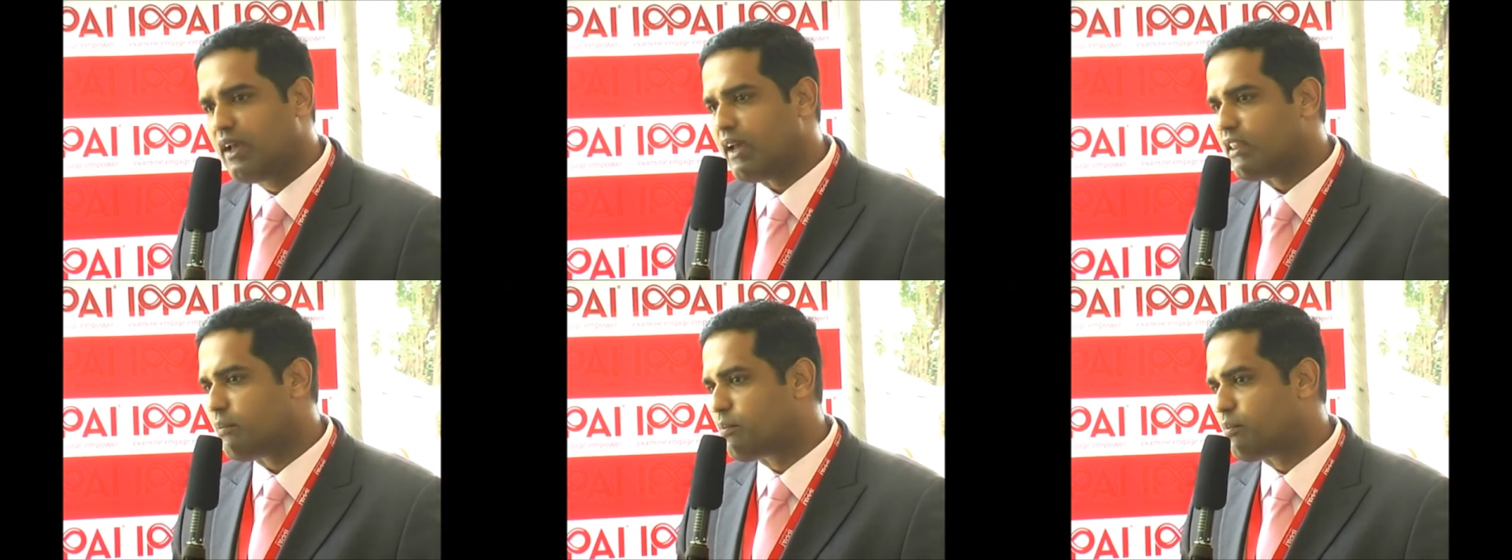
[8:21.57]

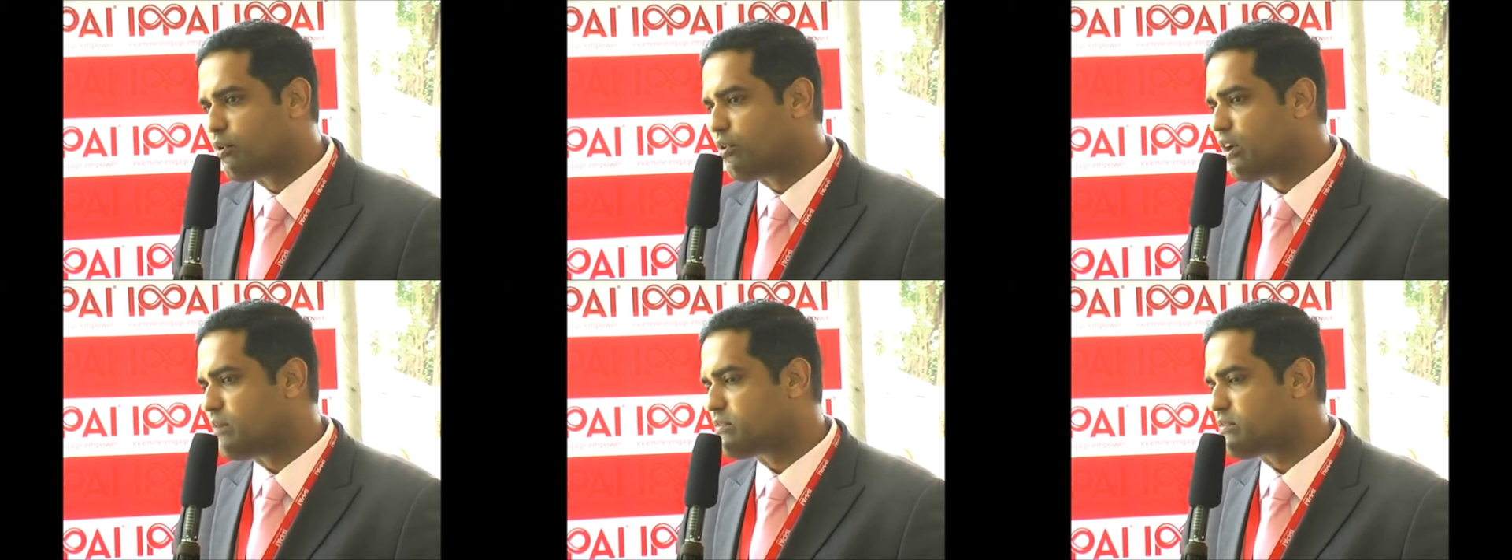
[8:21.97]
and the
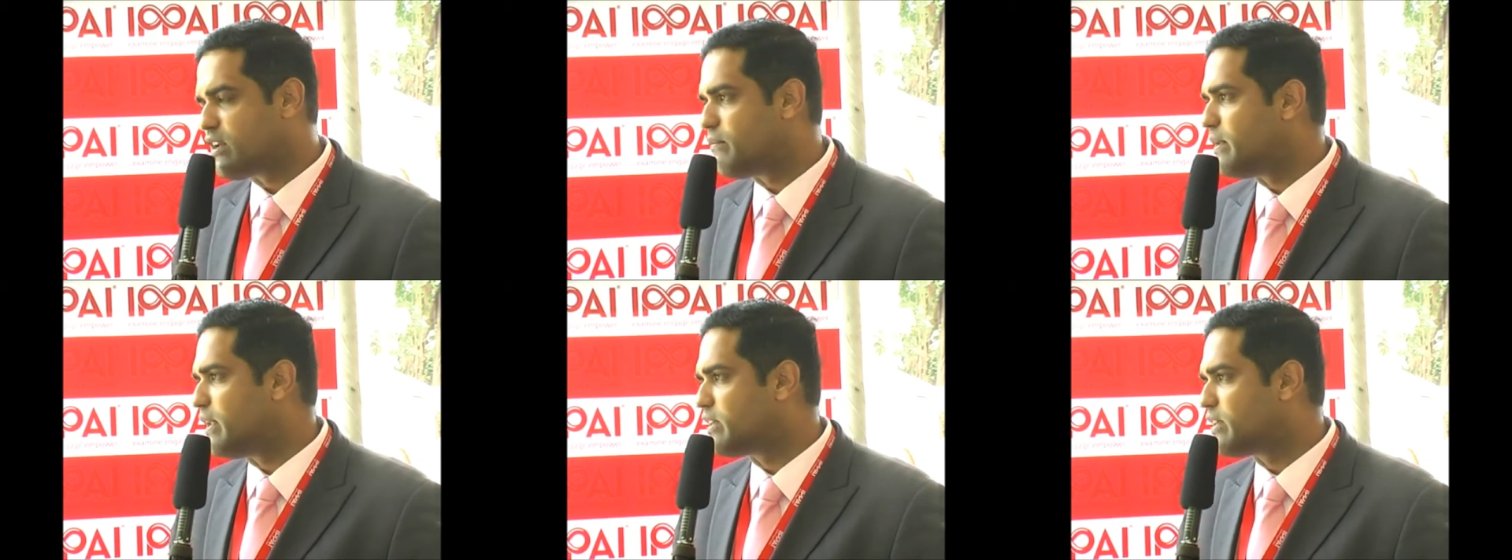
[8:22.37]
programs
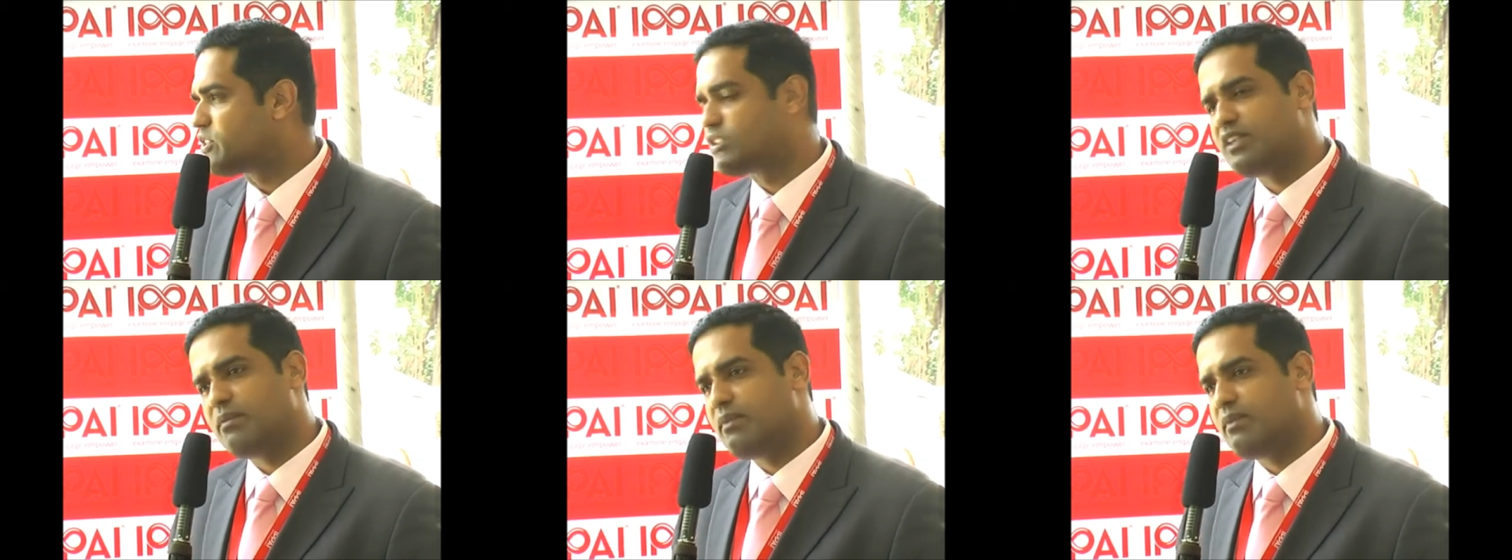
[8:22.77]
have been
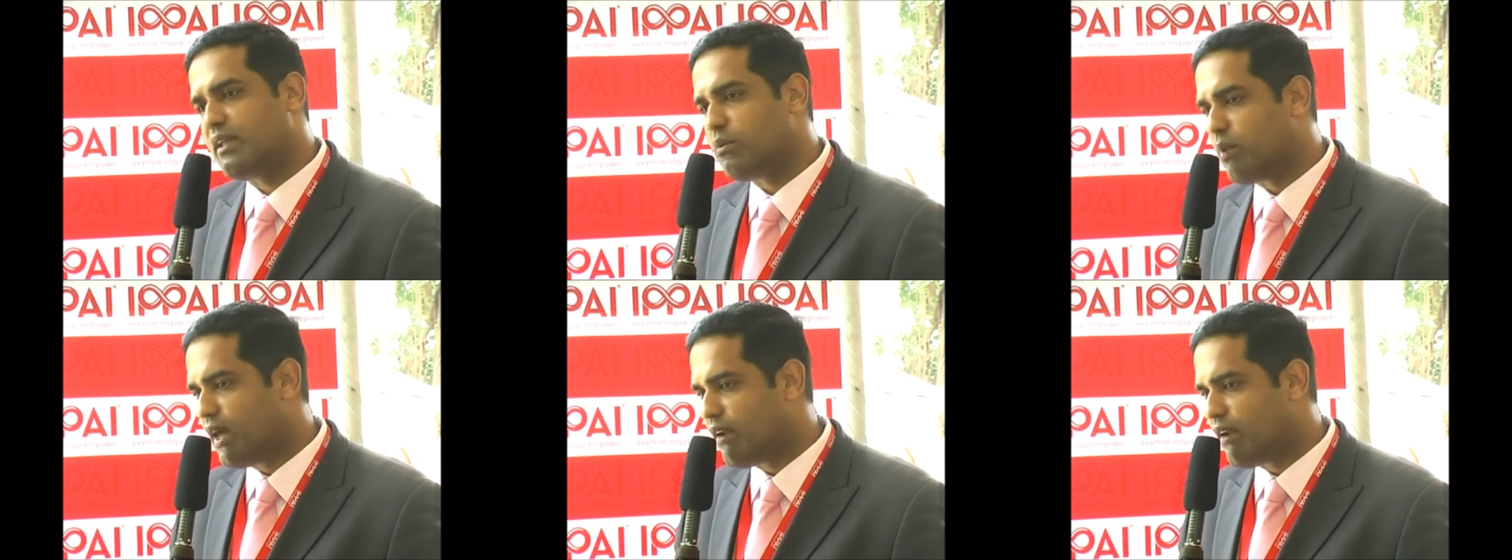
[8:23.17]

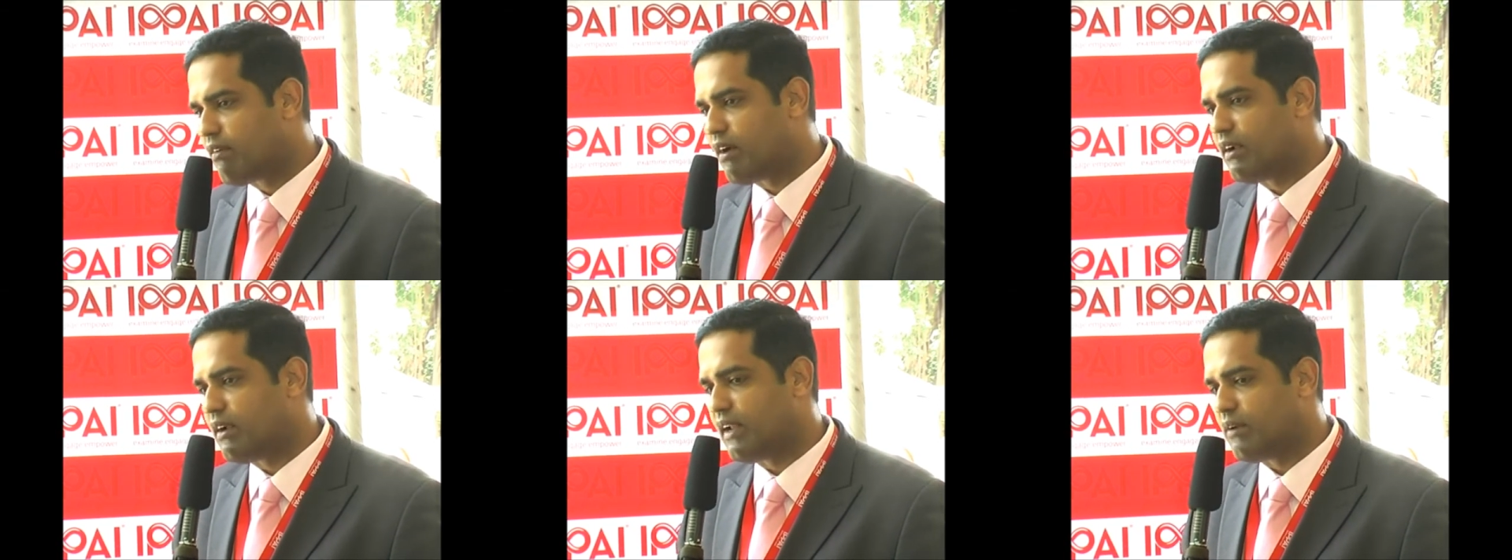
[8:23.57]
extremely well
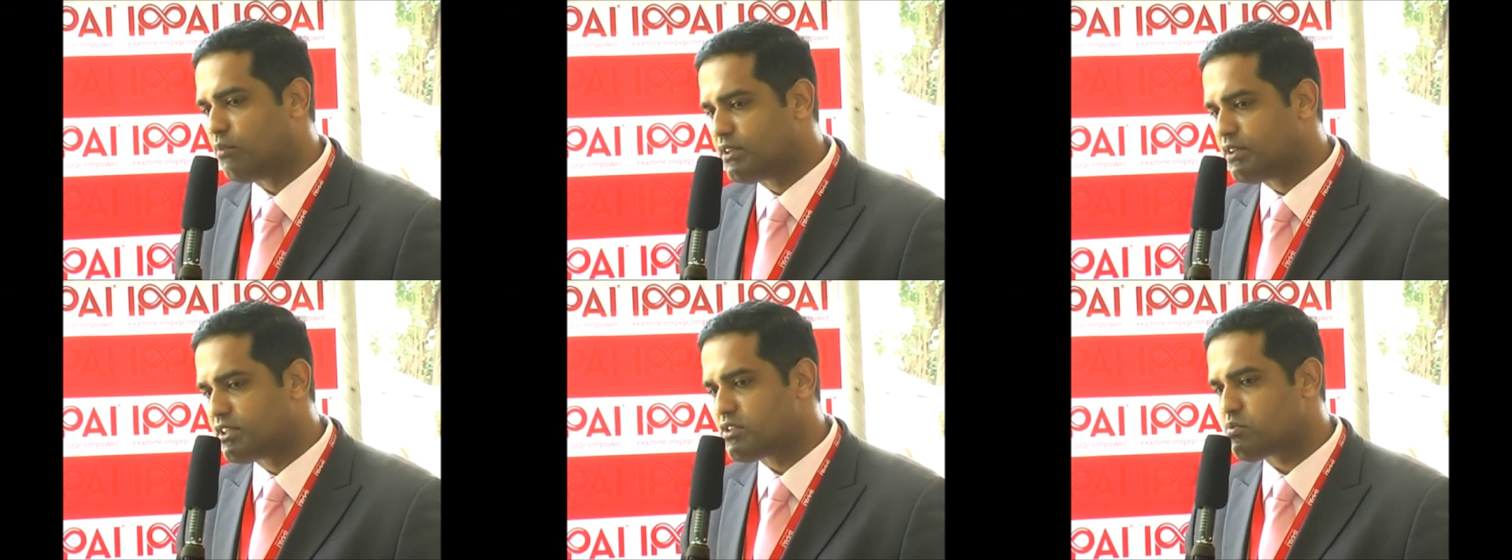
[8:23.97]
run, and
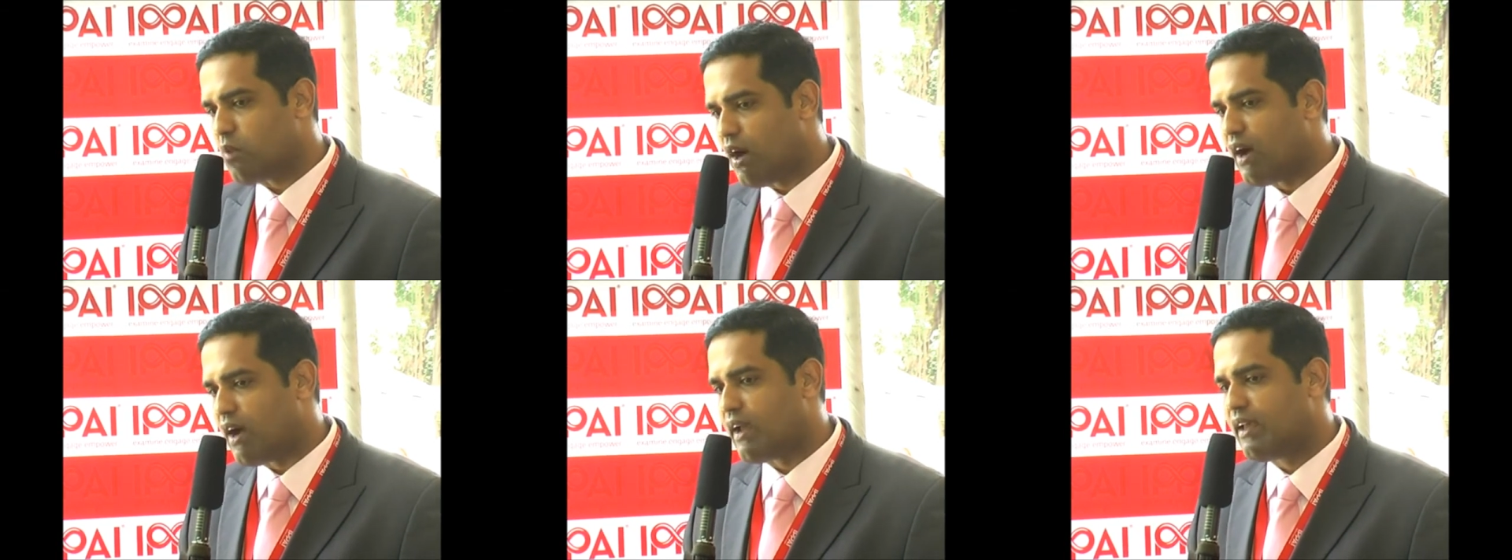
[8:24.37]
which is
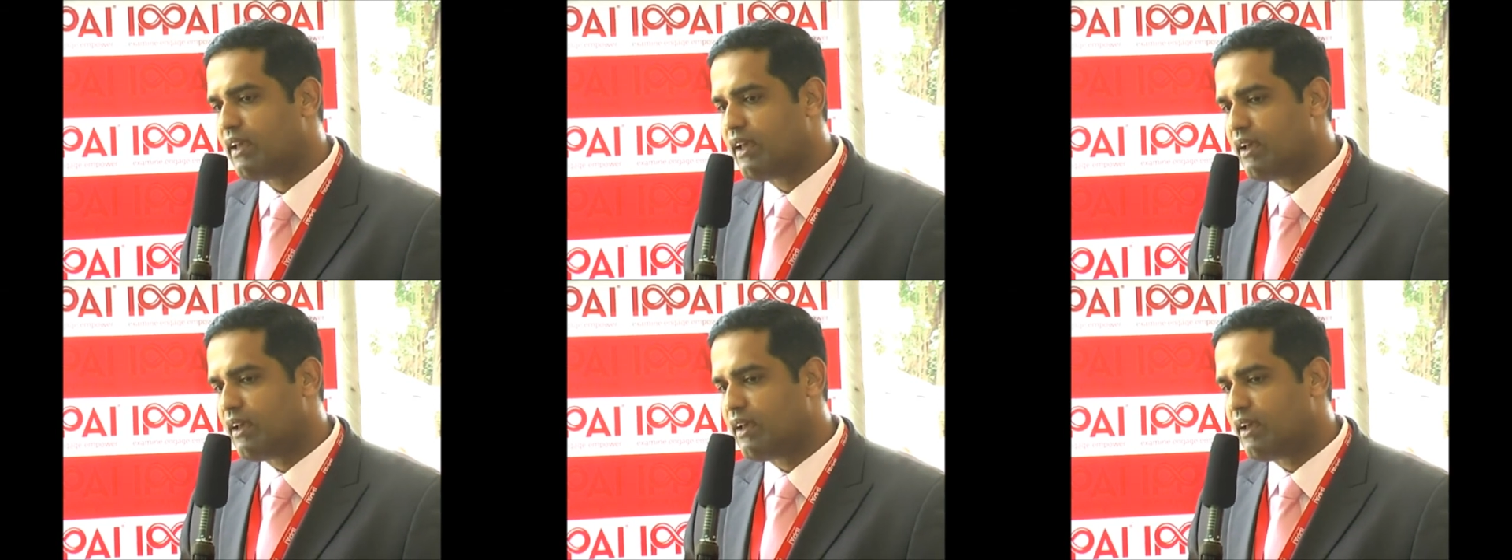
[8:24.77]
why,